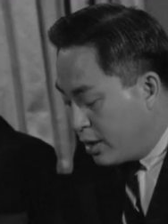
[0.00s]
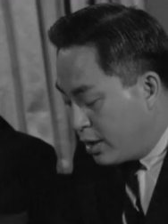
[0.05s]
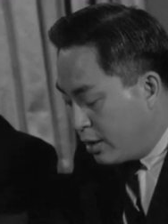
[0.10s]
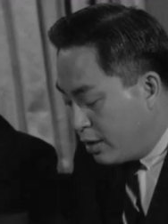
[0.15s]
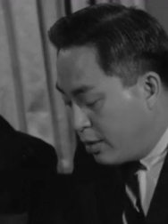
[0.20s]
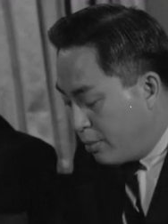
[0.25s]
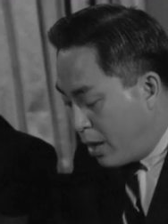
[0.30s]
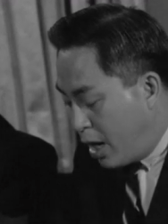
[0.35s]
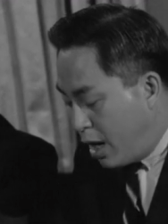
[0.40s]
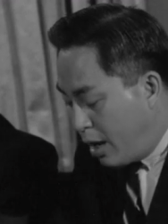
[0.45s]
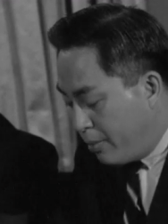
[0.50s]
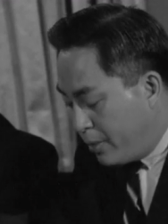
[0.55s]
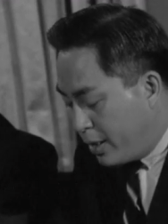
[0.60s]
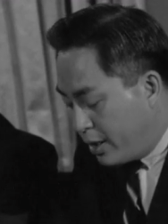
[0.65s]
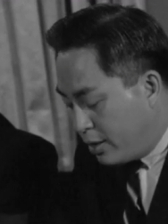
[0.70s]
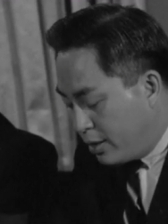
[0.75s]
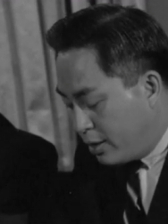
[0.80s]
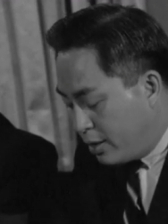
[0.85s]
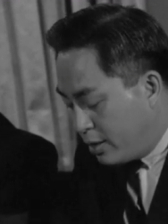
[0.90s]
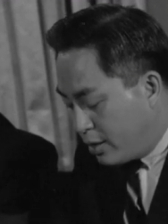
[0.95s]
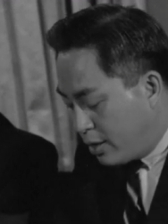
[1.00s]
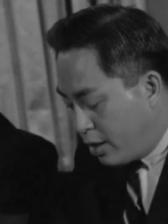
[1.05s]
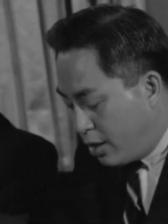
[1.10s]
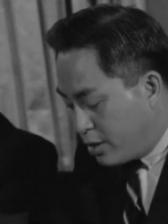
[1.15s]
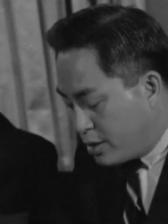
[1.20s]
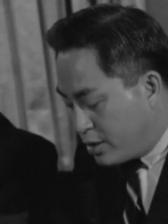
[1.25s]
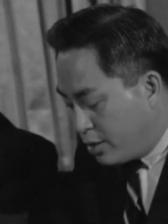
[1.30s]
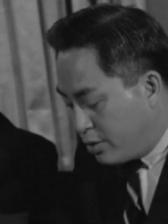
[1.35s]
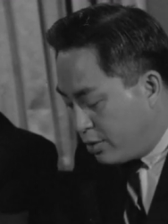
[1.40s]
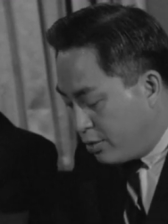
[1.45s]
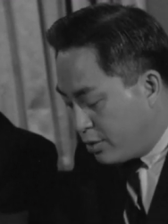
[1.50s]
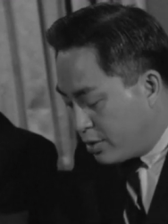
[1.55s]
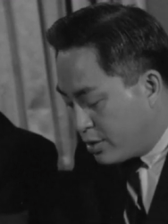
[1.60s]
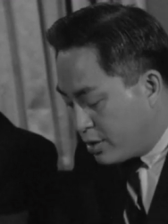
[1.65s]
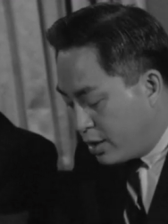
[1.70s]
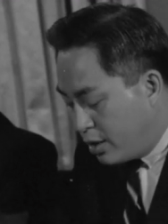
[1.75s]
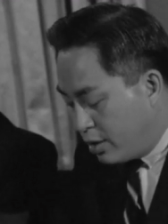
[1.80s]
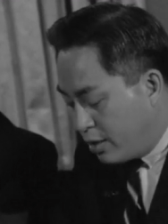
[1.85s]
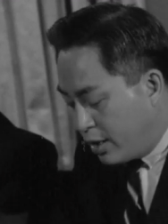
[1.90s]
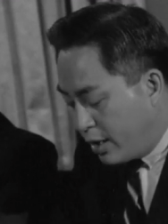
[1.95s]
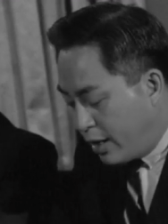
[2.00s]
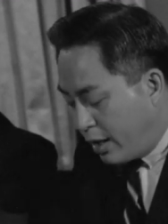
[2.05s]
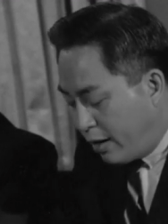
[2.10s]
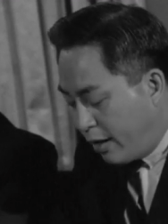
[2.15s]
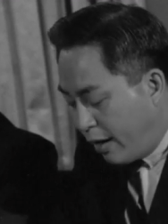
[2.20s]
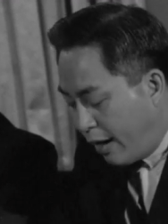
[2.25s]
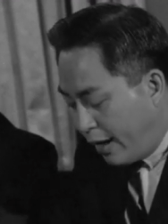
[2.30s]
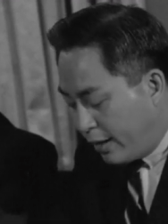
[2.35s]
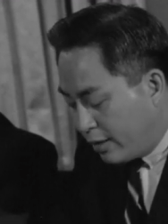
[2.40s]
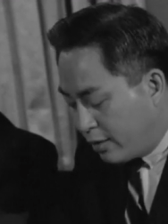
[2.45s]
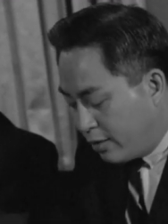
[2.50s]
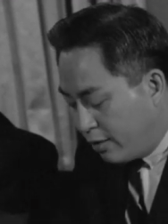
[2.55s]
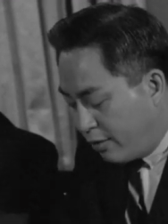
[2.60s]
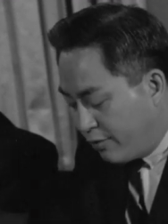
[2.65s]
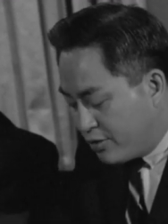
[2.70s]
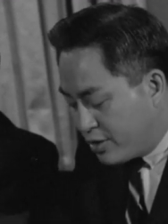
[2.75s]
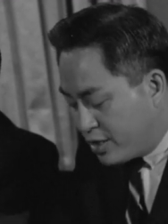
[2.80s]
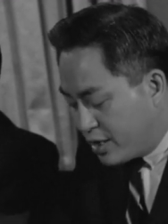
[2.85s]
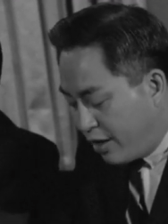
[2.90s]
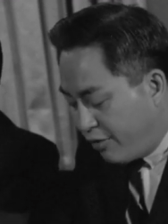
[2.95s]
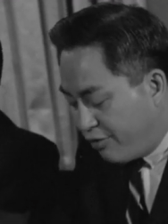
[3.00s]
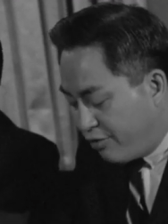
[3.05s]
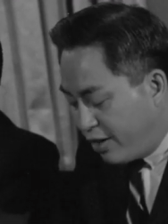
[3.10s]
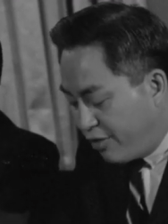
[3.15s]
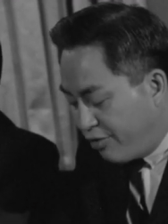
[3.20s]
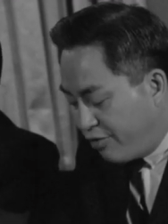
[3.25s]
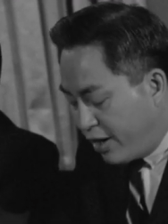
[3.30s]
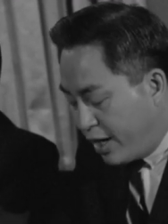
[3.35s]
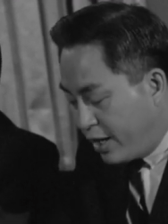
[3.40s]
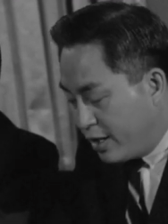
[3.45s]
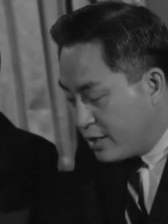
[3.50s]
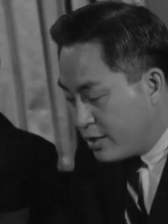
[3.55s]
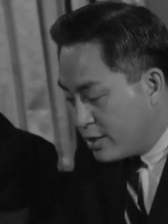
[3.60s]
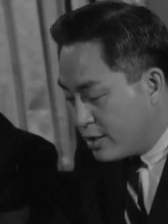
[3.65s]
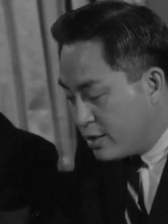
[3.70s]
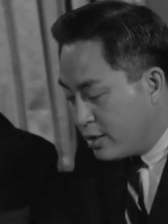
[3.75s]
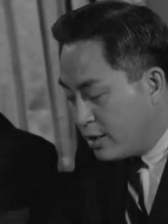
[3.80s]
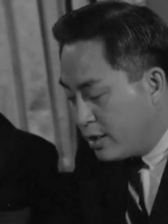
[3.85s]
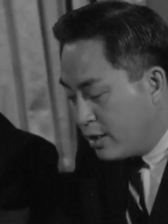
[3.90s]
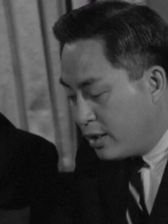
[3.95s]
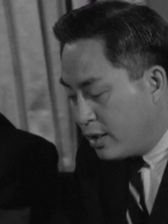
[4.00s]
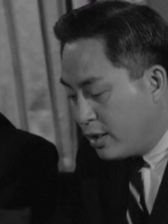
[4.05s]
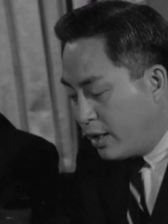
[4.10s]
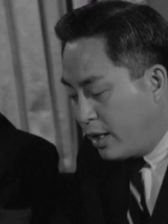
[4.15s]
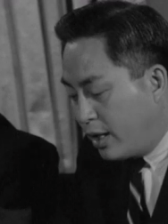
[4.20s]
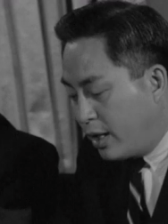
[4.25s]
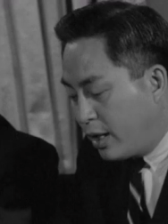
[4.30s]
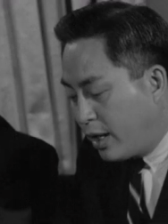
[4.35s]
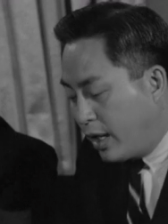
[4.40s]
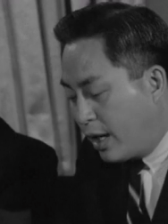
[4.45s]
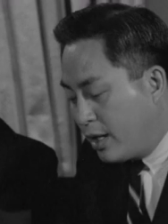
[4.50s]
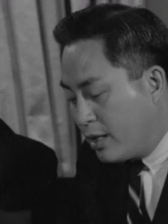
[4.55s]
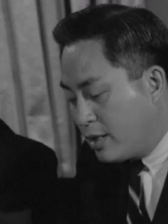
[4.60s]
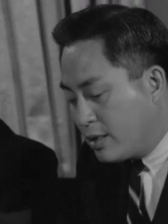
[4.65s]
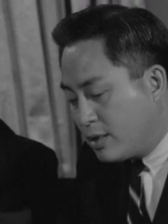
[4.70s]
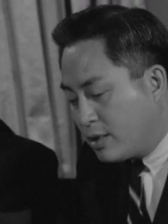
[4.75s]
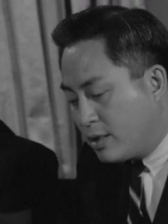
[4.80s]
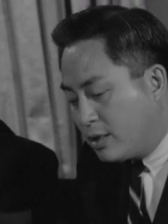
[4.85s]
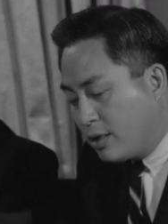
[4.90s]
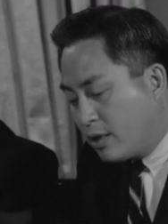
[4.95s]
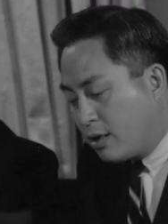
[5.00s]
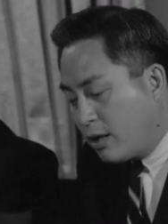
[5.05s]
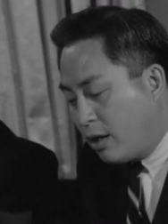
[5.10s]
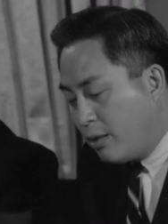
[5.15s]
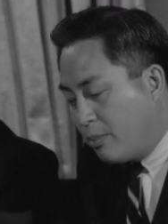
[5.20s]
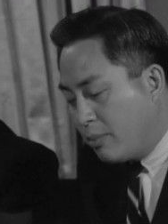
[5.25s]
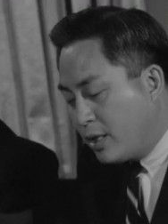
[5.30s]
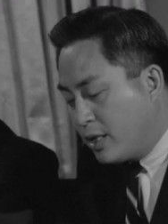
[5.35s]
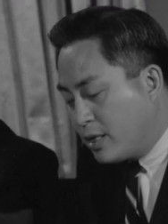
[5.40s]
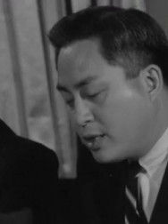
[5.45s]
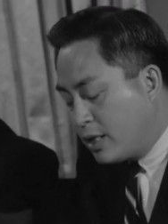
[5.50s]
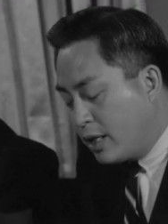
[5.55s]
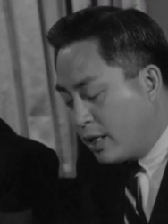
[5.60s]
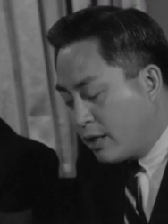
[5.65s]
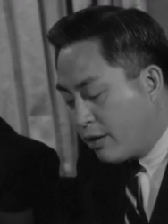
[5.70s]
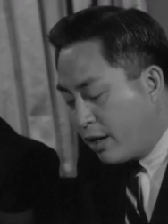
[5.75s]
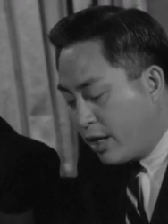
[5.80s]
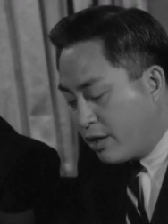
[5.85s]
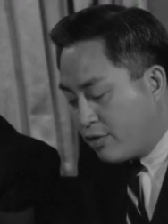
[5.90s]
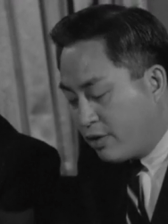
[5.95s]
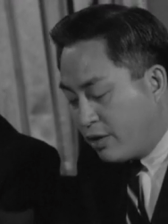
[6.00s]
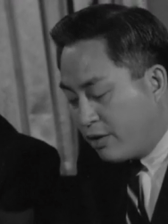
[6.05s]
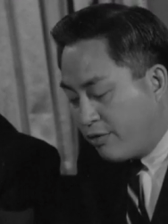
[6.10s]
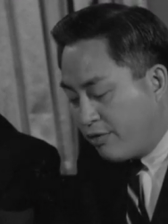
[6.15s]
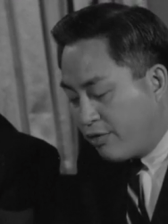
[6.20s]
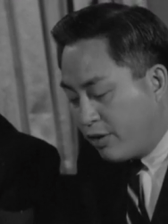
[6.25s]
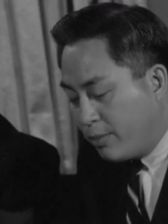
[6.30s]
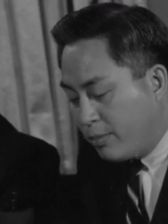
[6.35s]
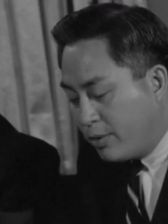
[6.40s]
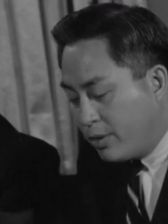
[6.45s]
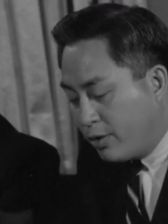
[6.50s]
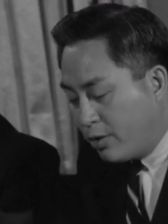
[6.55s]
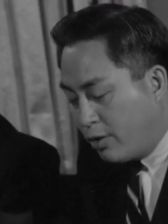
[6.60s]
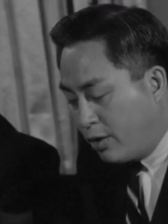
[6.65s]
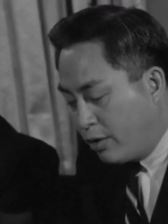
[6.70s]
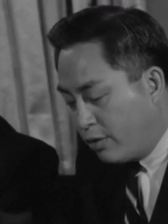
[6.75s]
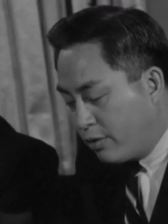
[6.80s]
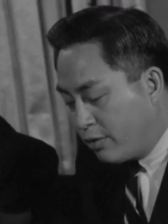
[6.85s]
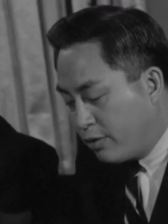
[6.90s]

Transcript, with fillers: the bombing constitutes only an act of self-defense against communist aggression from the north.